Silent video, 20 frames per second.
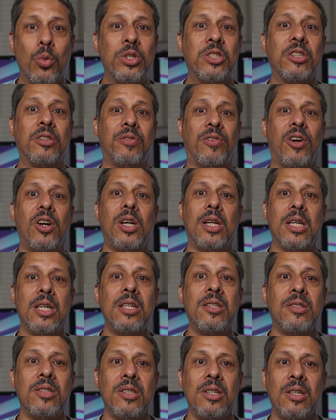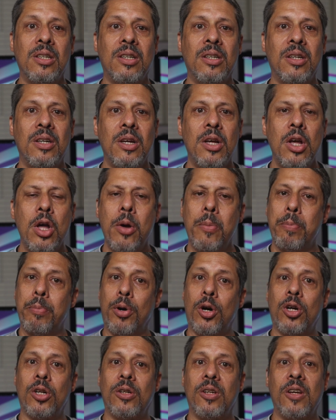which is fairly easy.
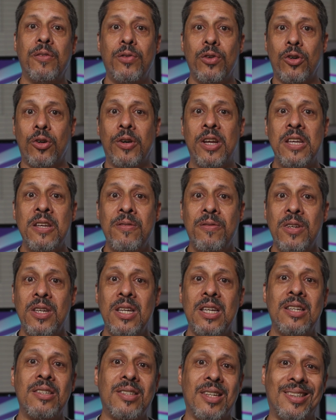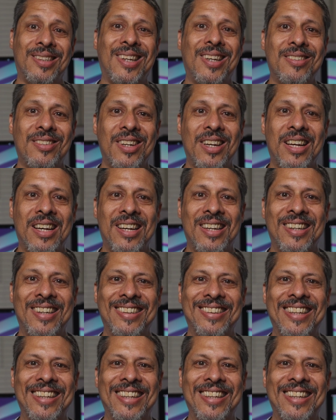But if your EV is a Tesla,